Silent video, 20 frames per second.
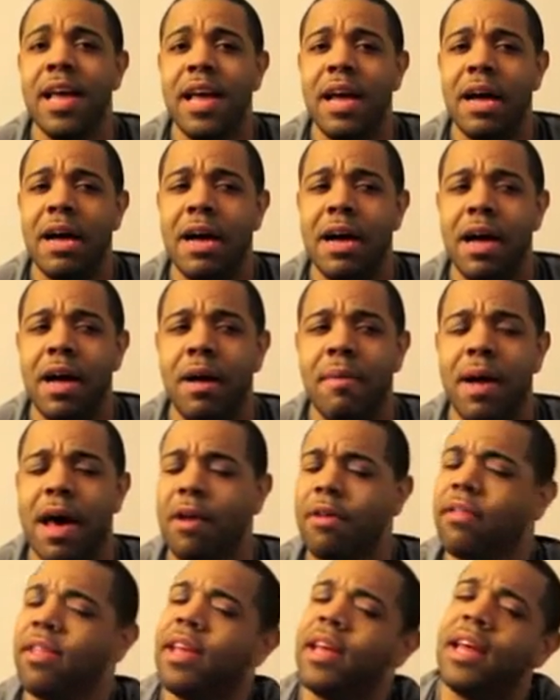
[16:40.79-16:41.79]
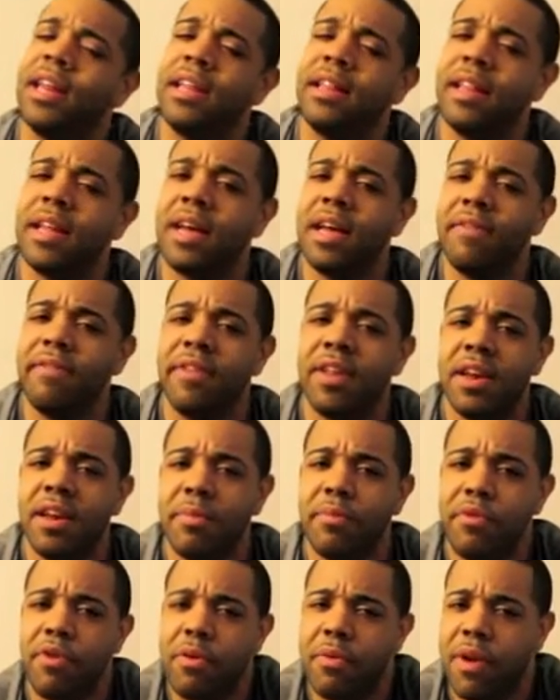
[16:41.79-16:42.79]
Um, I don't think anything of it
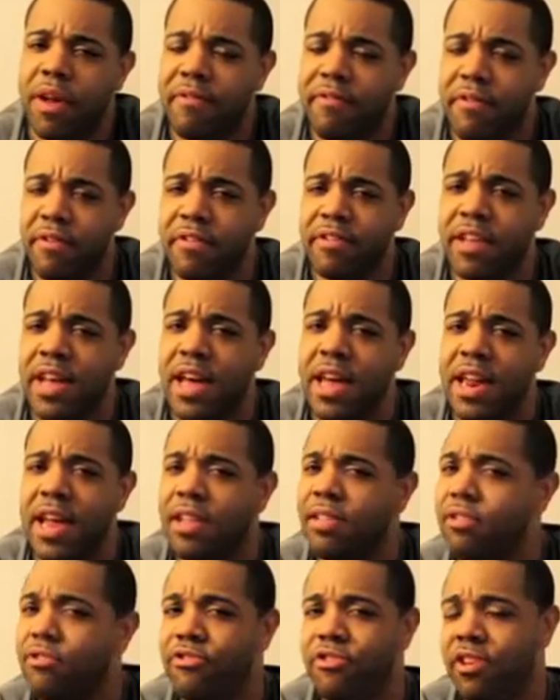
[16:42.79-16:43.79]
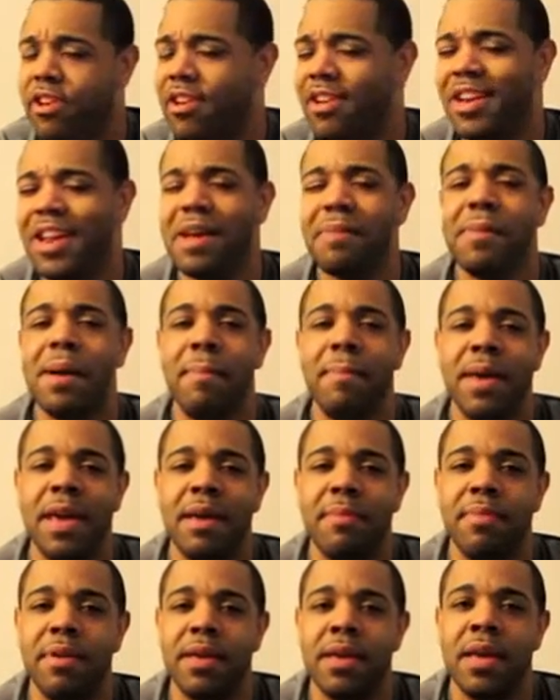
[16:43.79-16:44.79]
anymore. When I first got it, I treated it like my
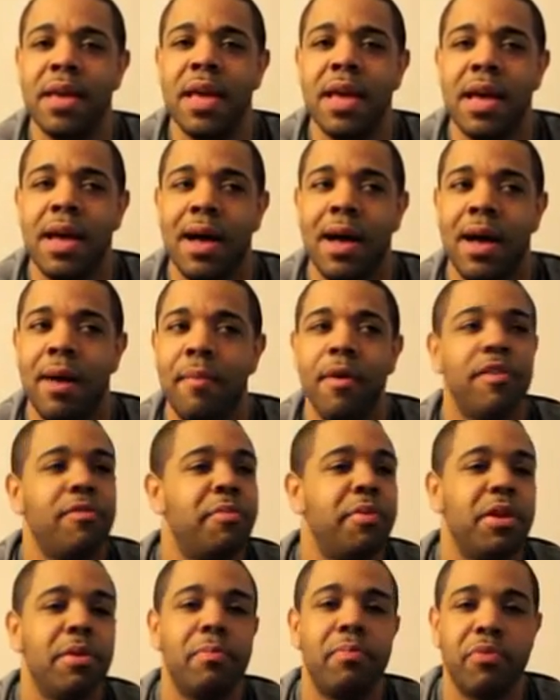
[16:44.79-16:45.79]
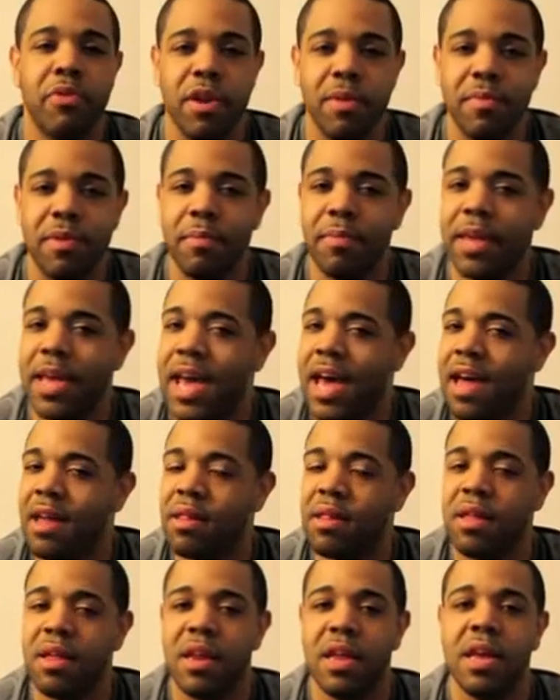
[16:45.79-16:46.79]
baby. Um, I was putting premium
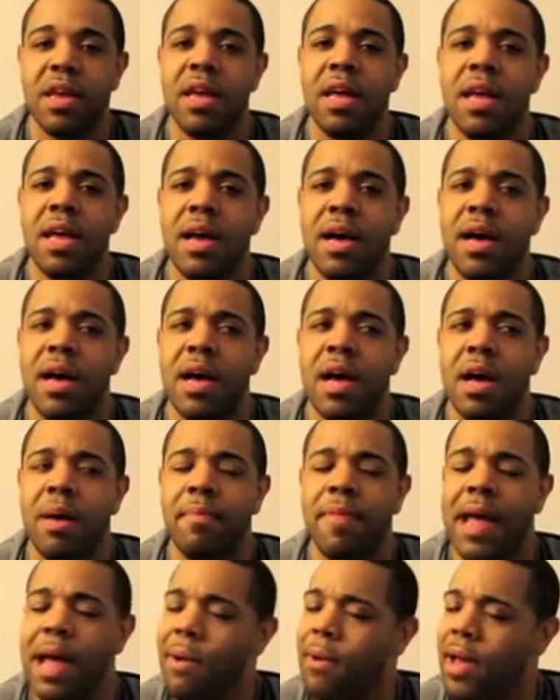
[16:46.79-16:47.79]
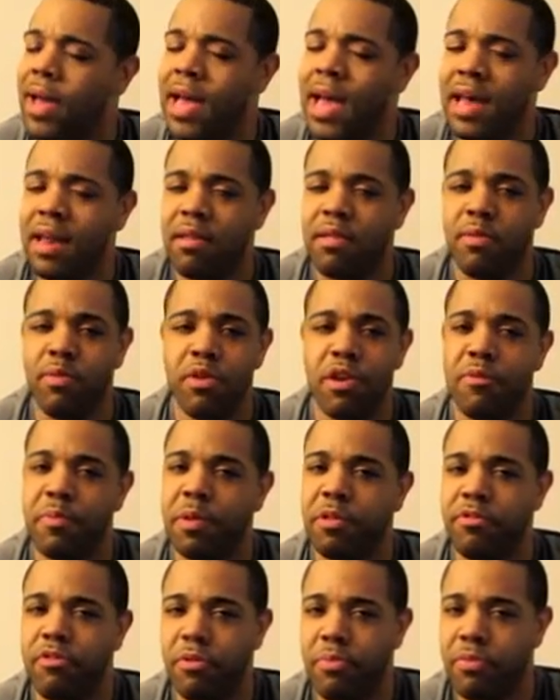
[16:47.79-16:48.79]
gas in it. Um, now I kind of switch
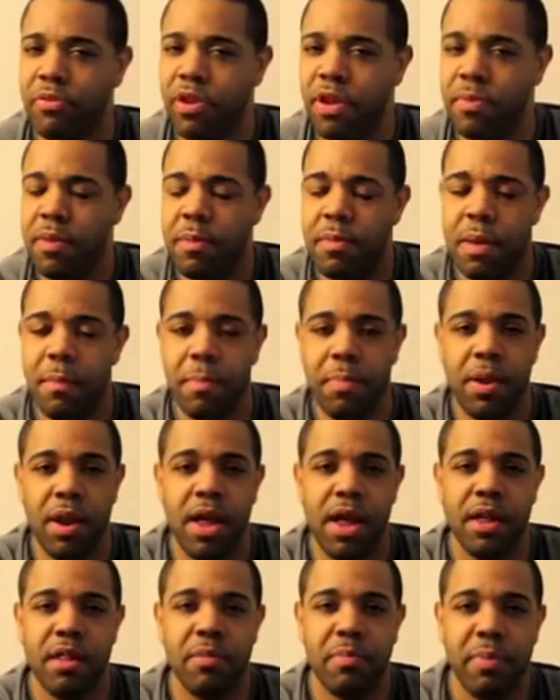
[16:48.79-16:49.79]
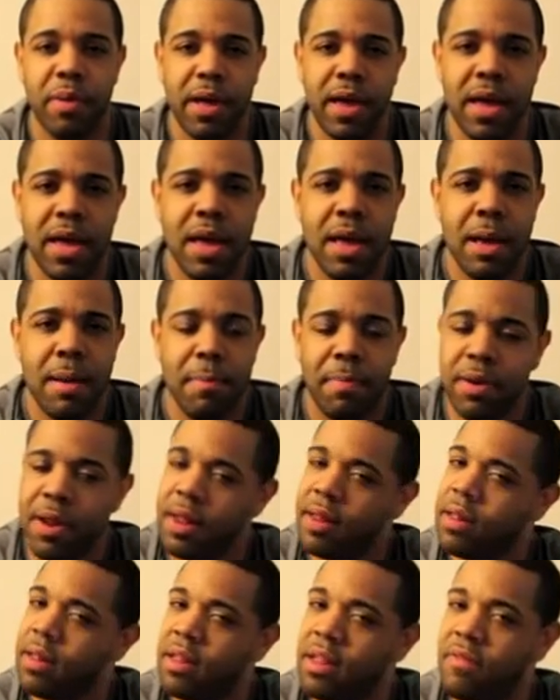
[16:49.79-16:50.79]
between premium and plus, but
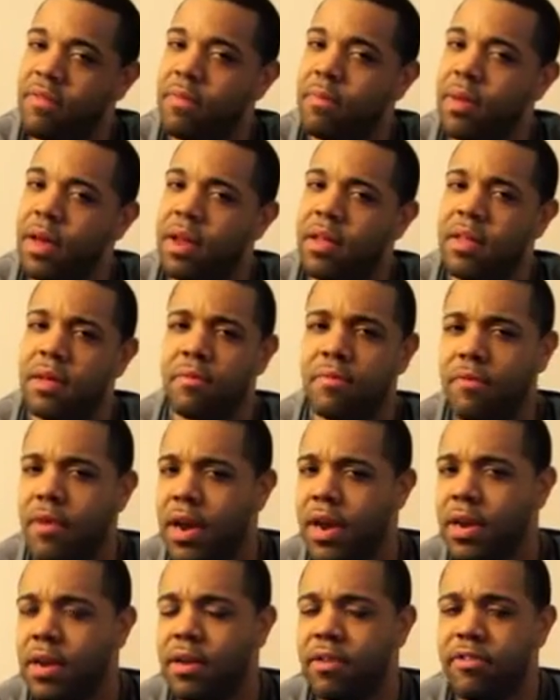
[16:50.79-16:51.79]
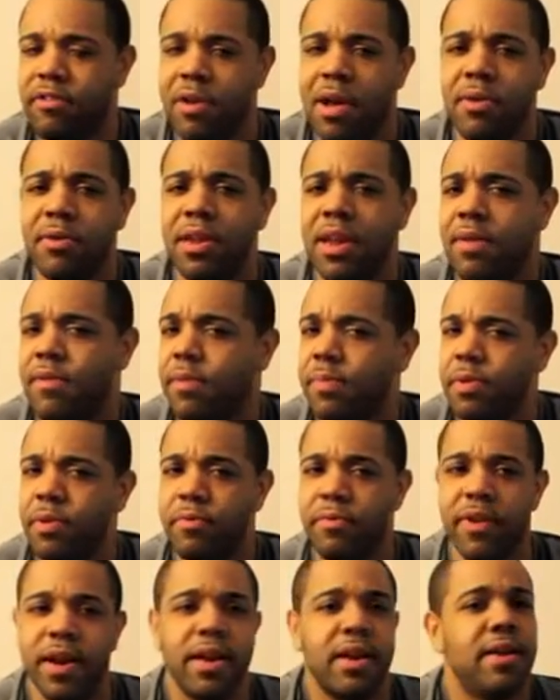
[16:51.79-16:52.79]
plus is even better than regular. So I would never
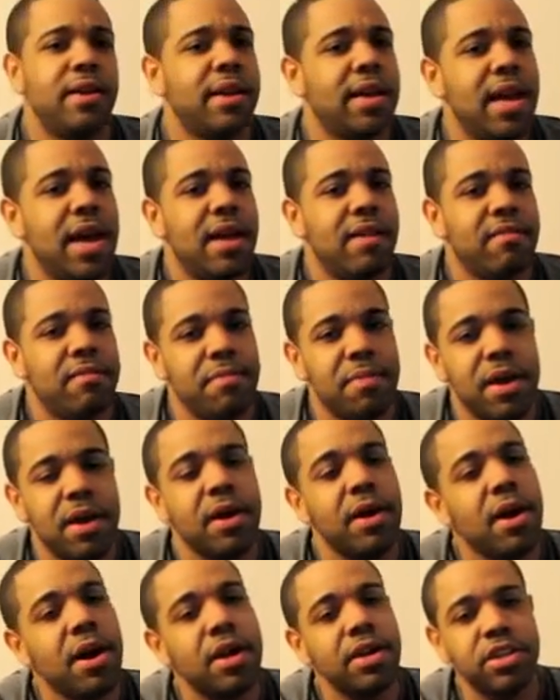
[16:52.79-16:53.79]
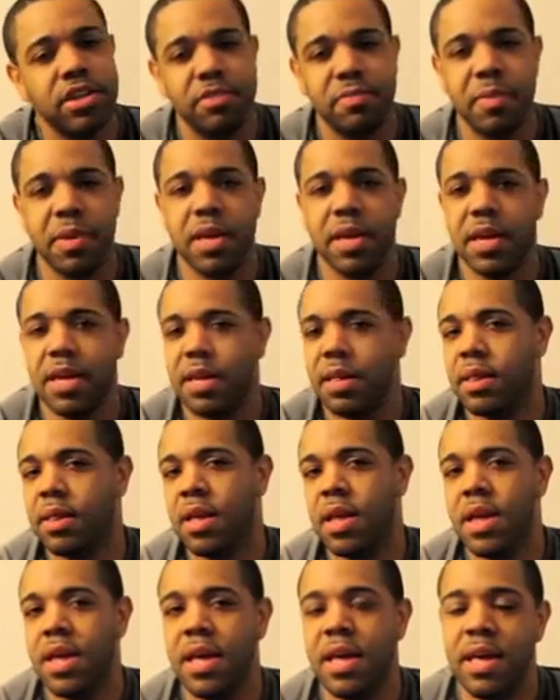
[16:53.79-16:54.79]
put regular gas in my car just because
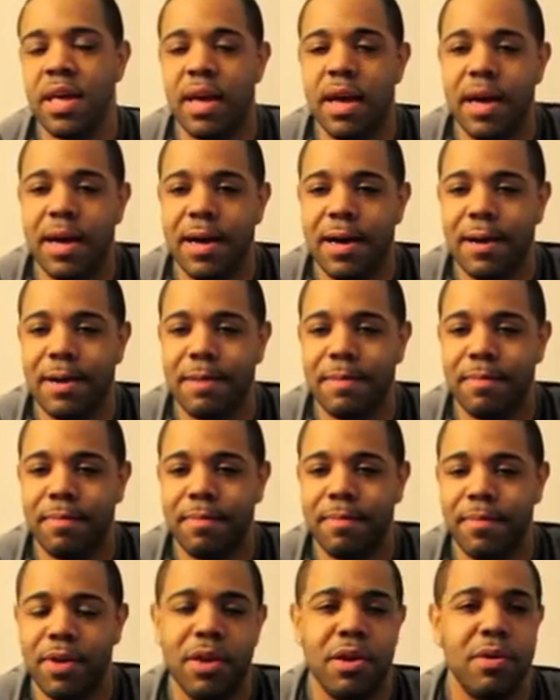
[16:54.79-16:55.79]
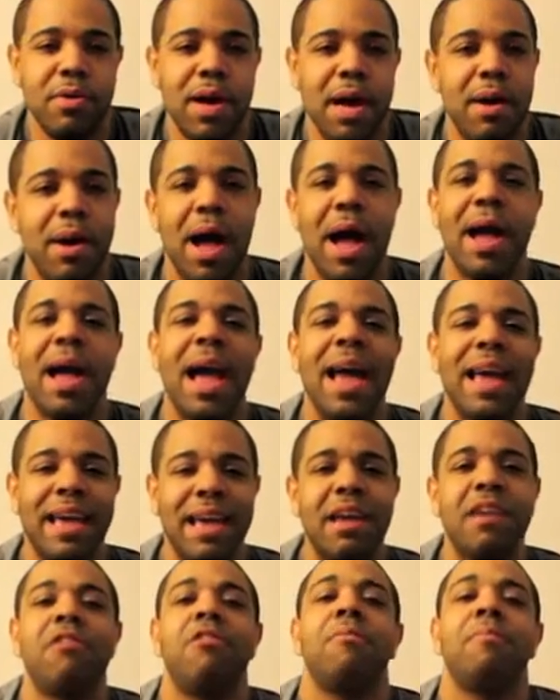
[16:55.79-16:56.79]
um, you know, I, I,
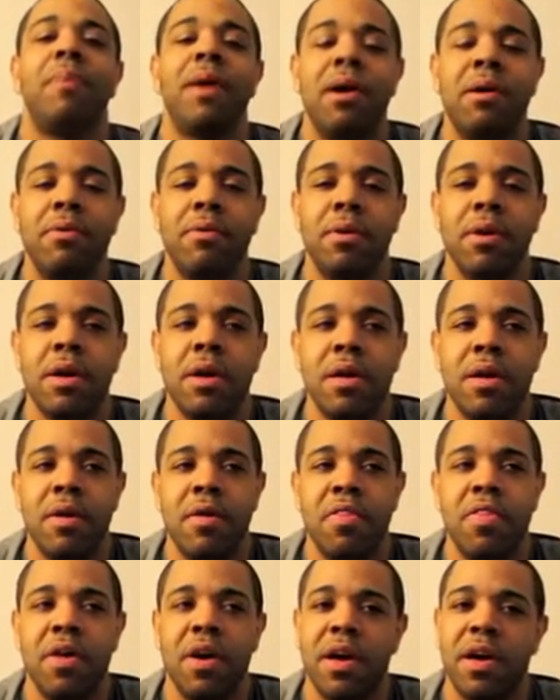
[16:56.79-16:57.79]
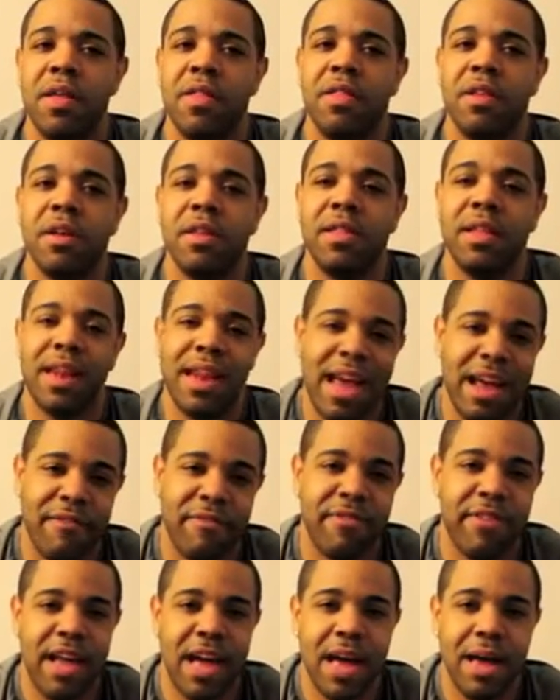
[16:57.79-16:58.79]
care about the, the, the,
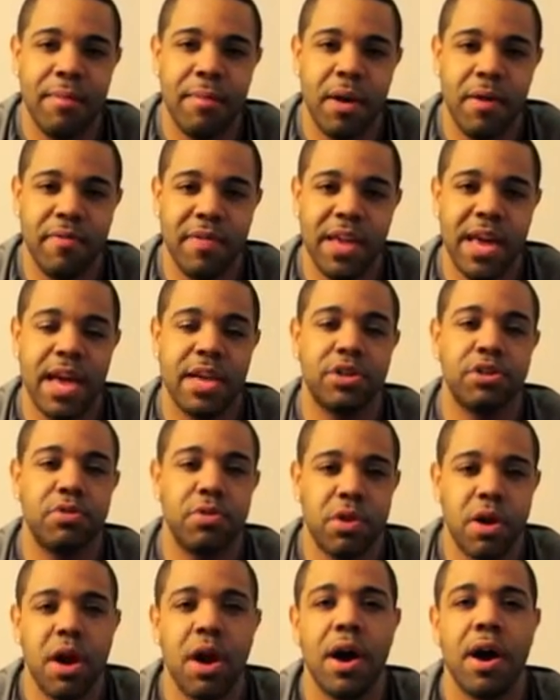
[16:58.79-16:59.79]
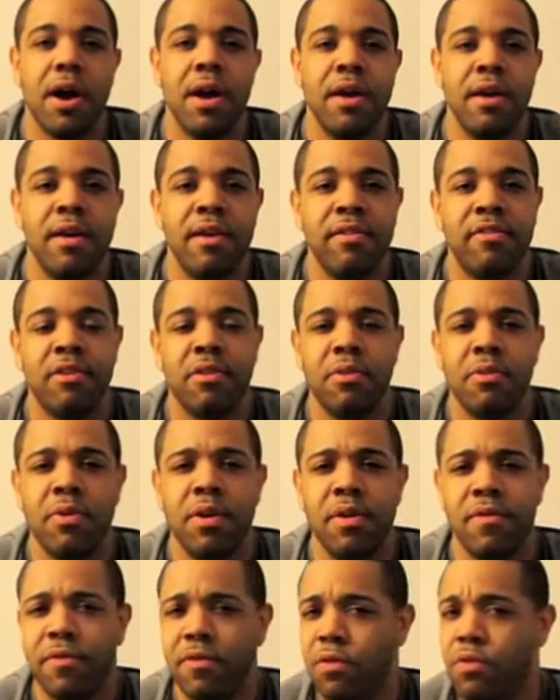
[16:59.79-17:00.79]
lifetime of the actual car. So
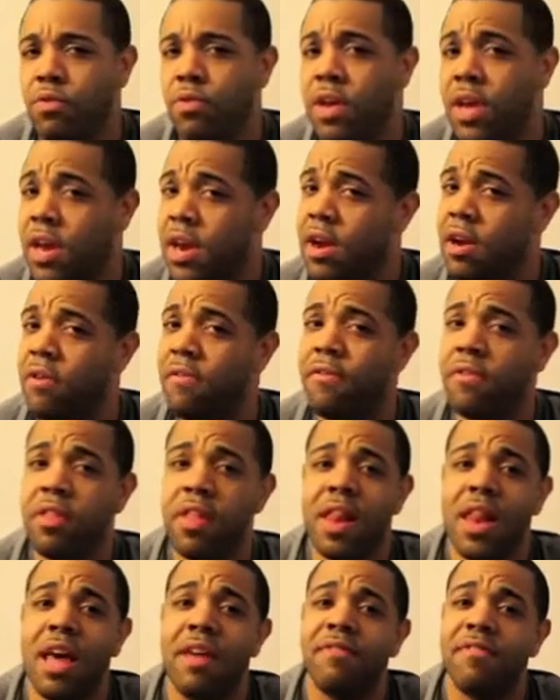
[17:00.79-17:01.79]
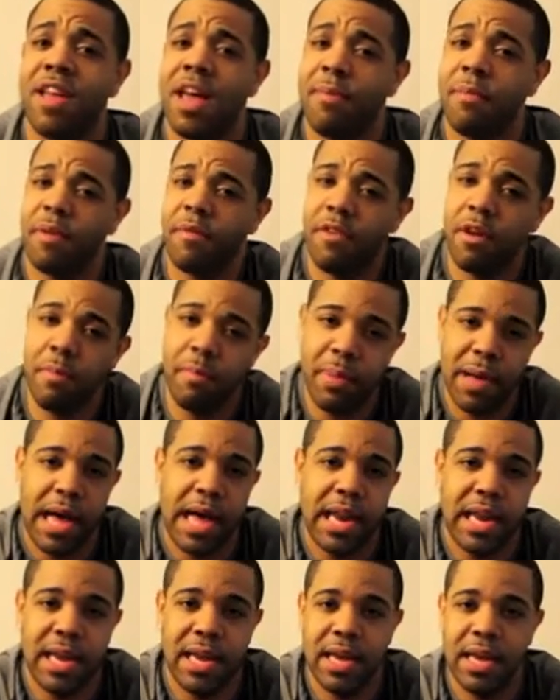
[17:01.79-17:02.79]
if you care for the lifetime of your
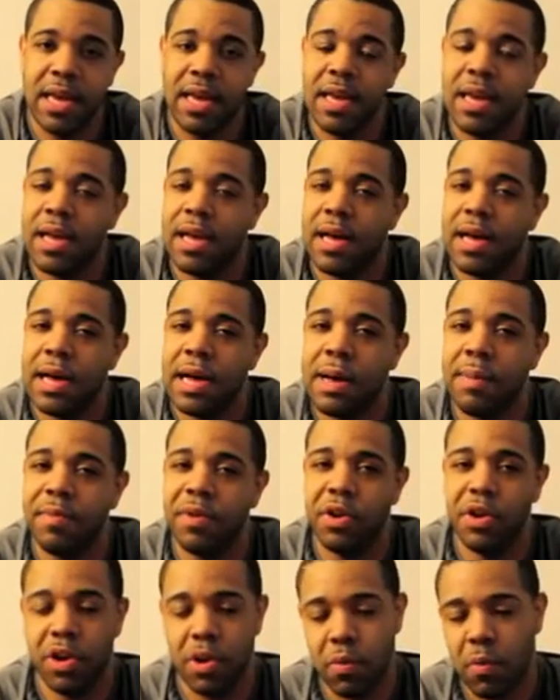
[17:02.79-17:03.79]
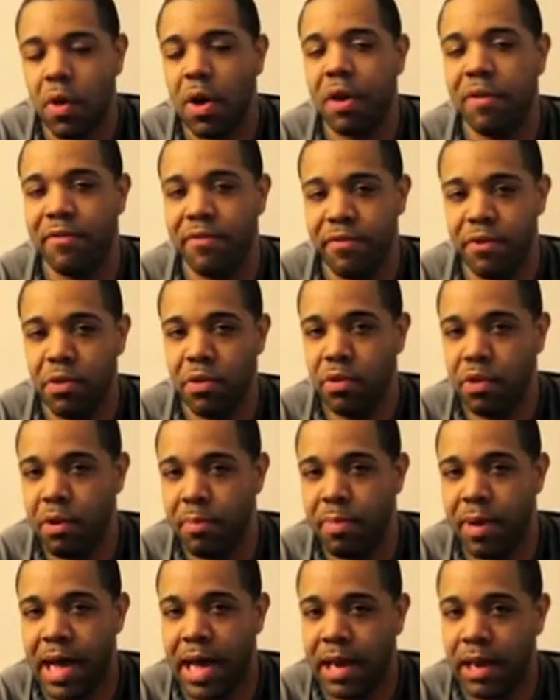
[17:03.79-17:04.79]
body, um, you're gonna wanna fuel
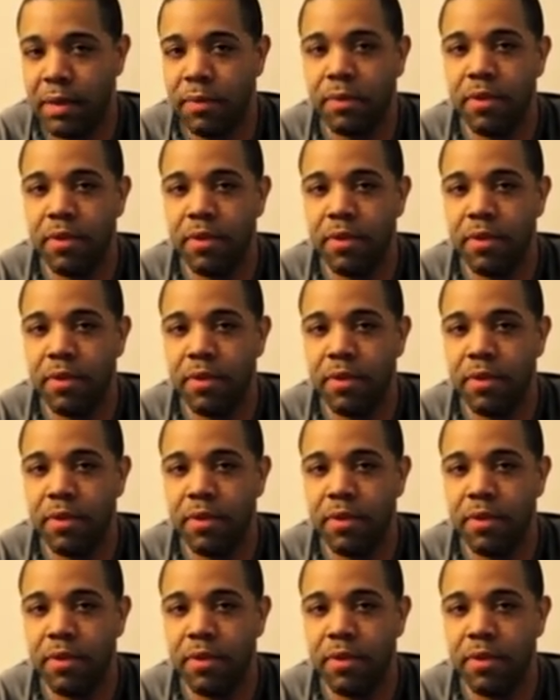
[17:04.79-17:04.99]
your body